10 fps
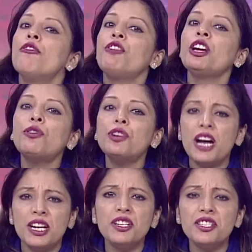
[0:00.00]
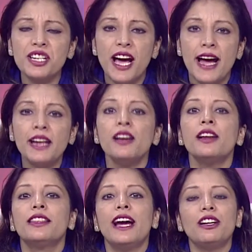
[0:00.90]
we could understand
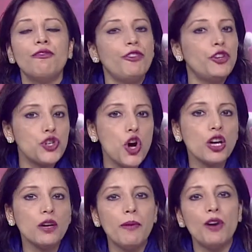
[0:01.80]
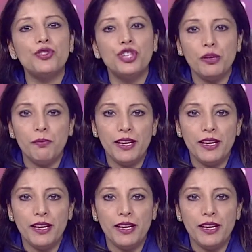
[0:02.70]
that if we talk about Jean